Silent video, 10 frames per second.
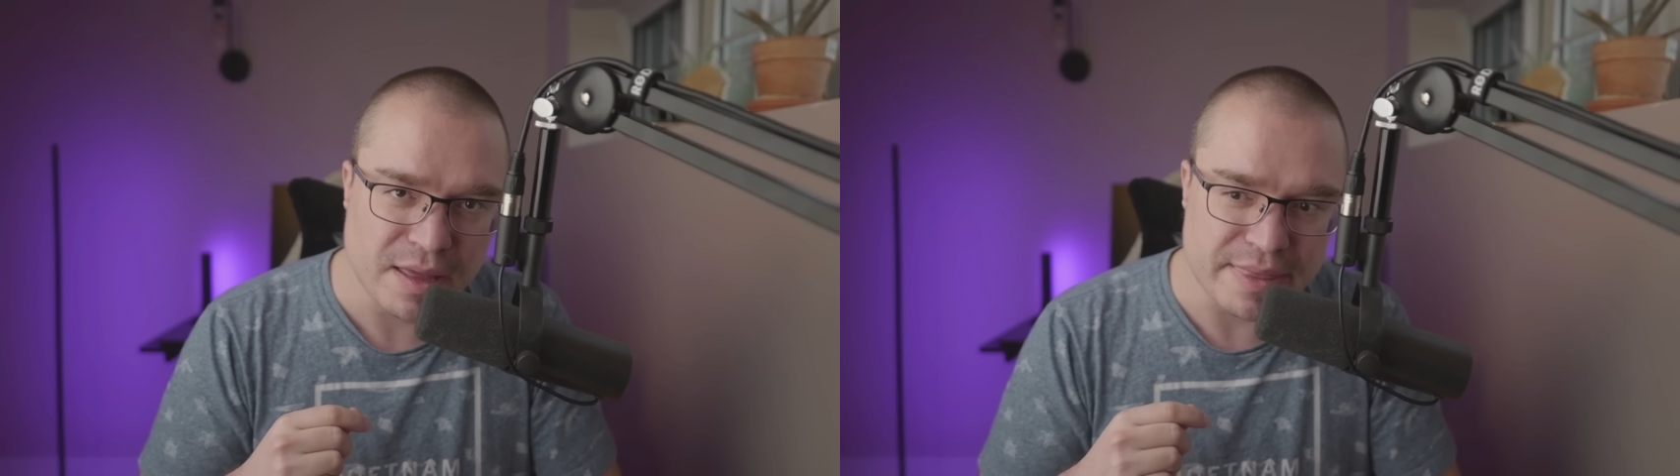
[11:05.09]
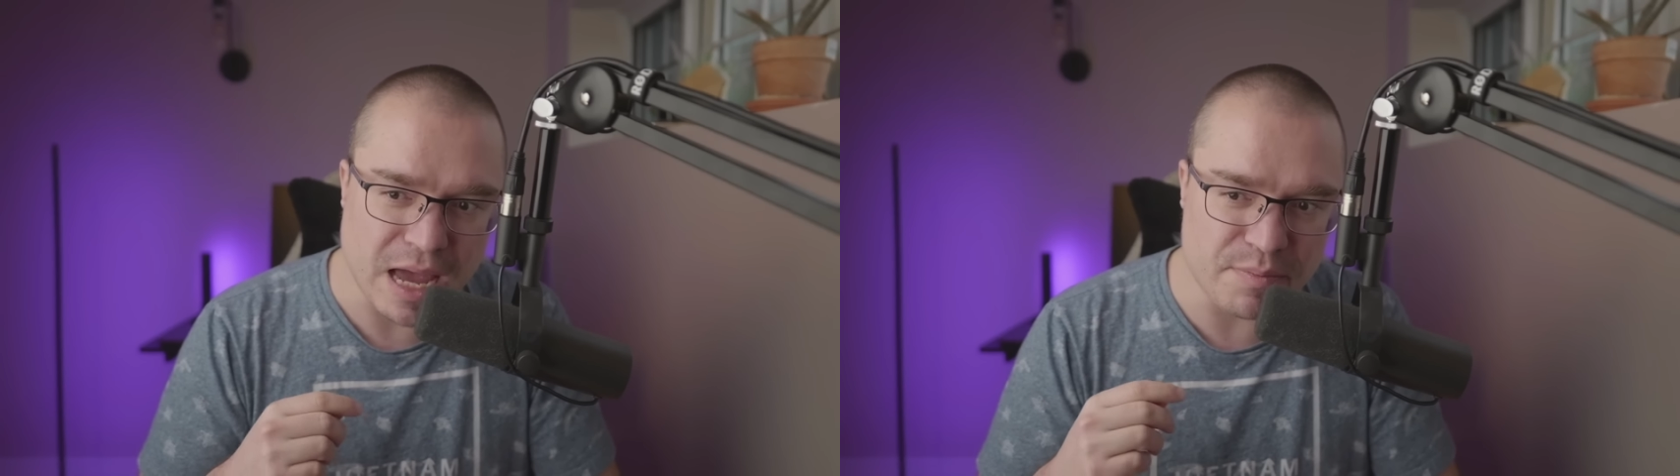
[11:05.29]

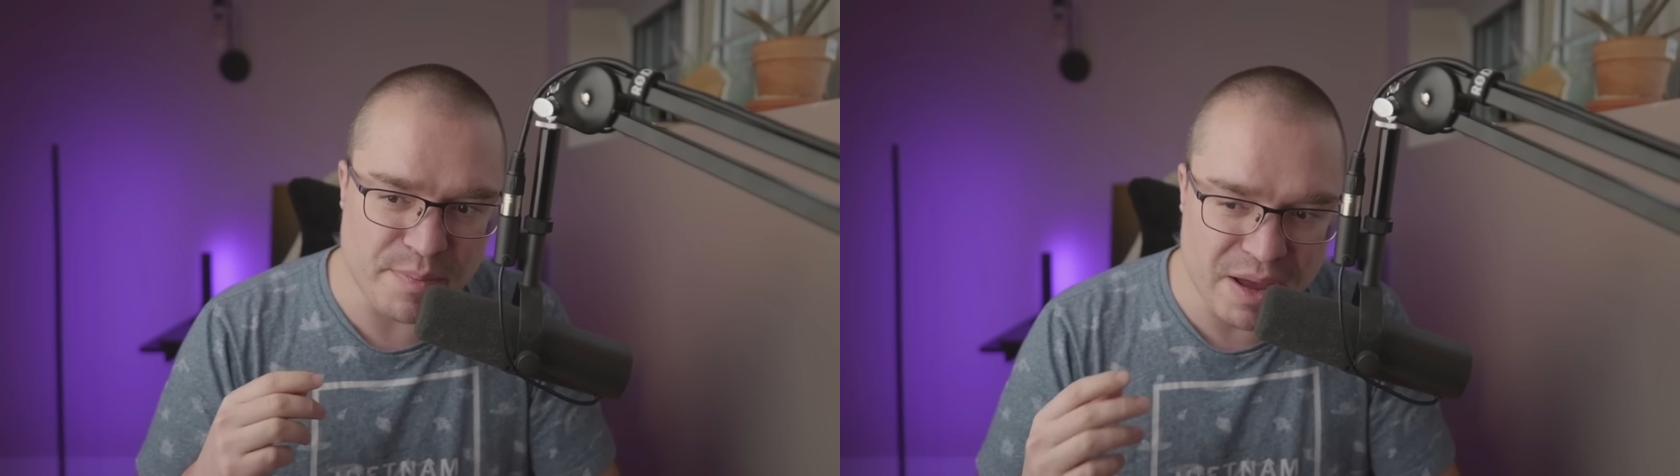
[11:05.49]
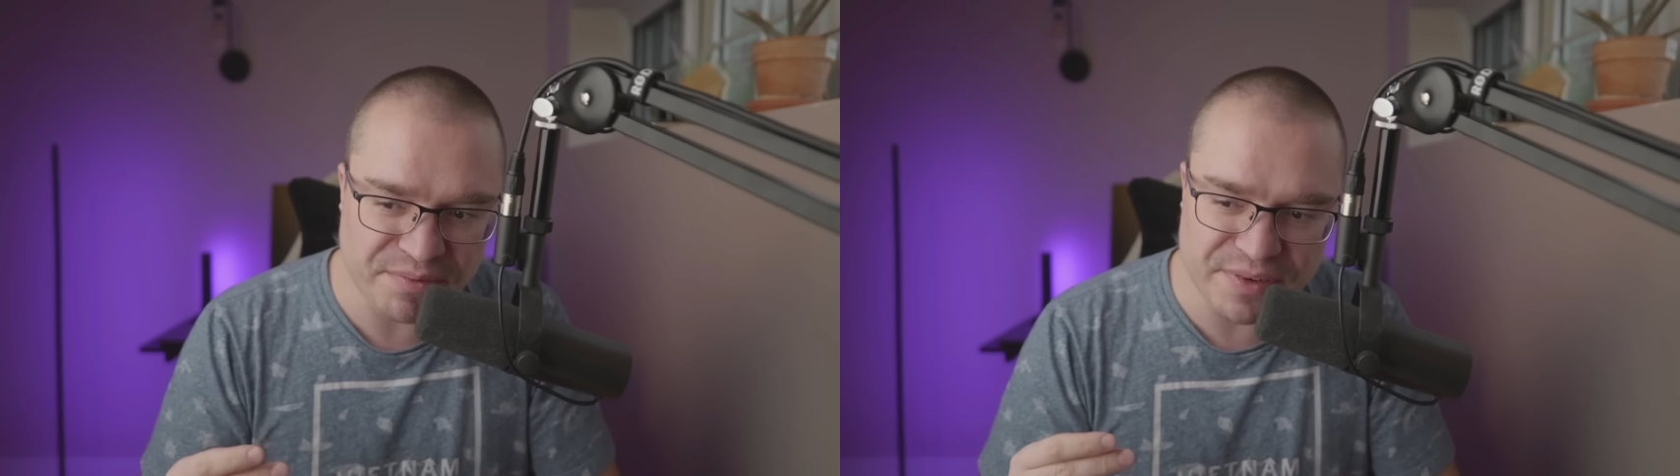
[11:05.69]
that
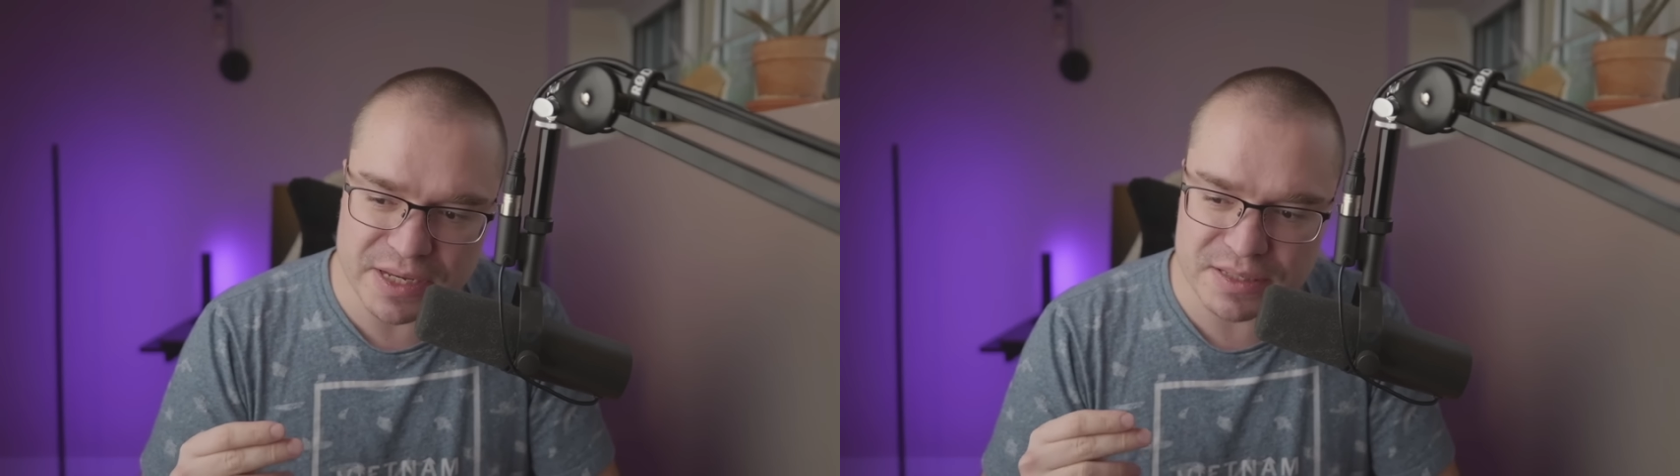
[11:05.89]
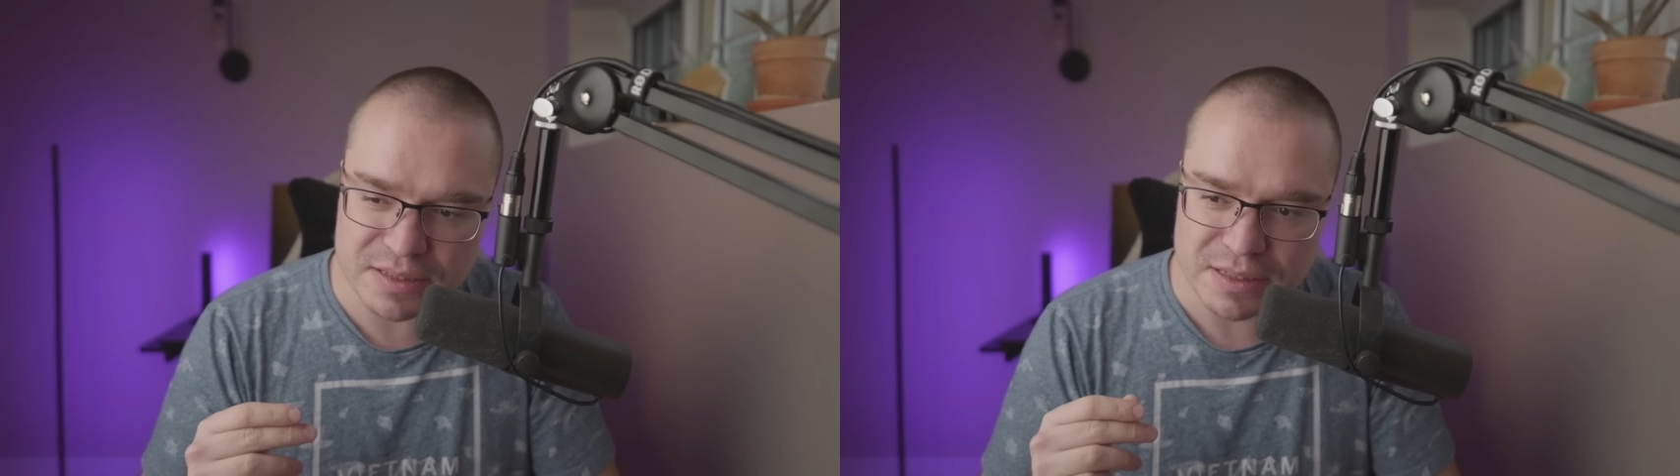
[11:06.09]

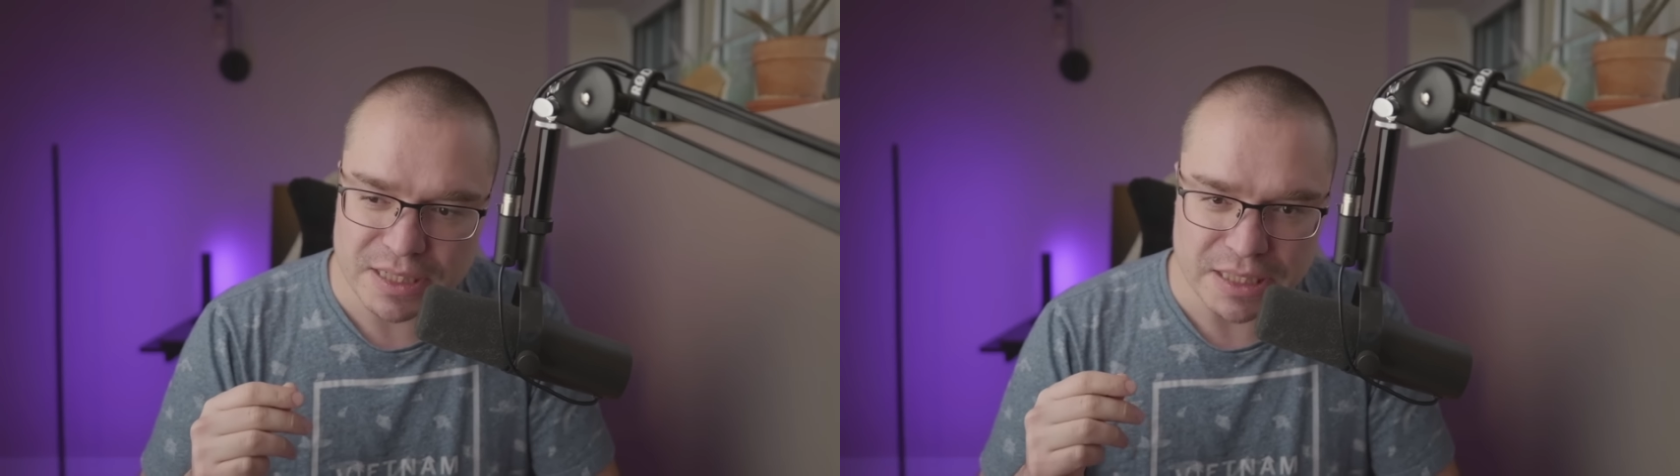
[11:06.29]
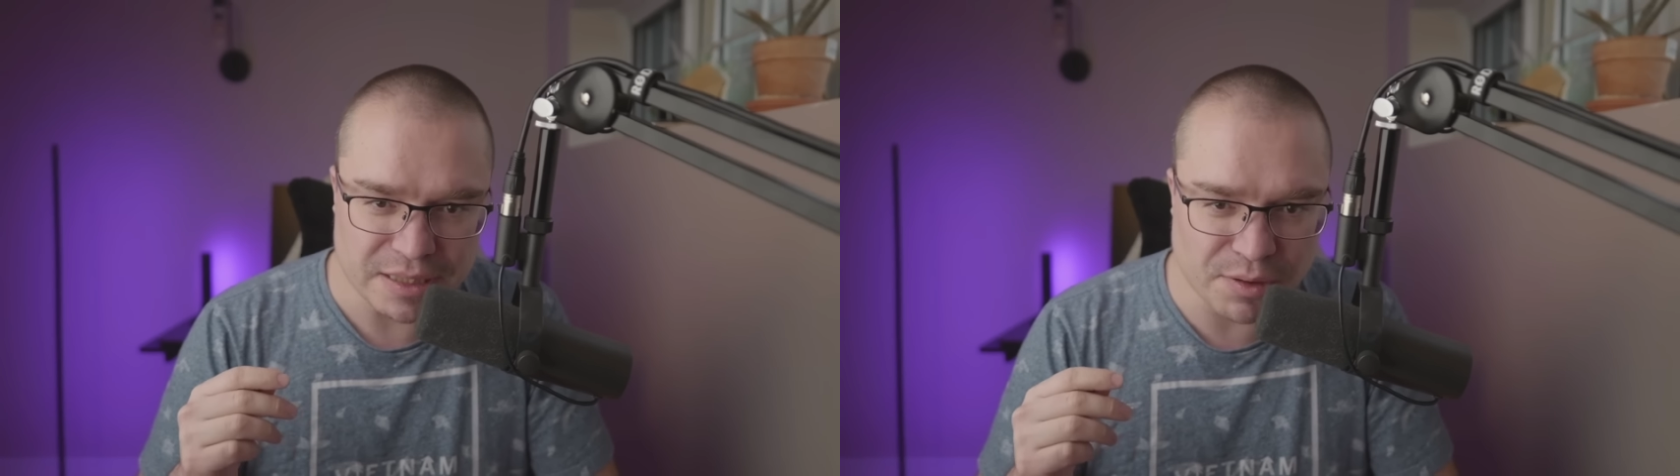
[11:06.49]
Memphis
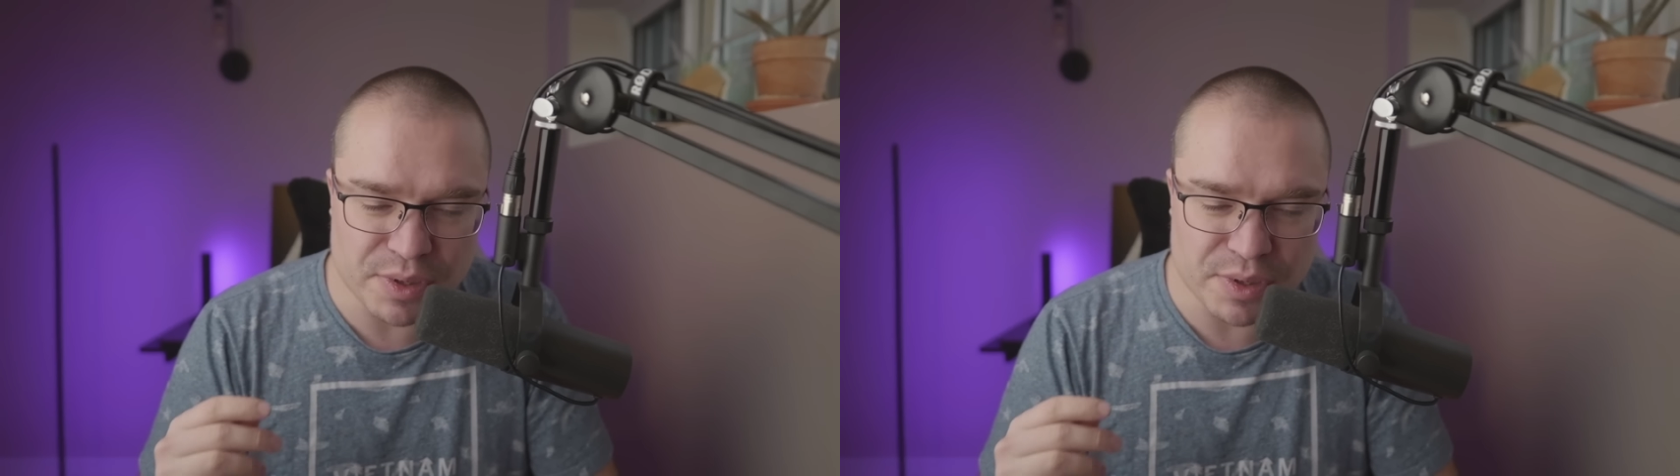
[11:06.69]
there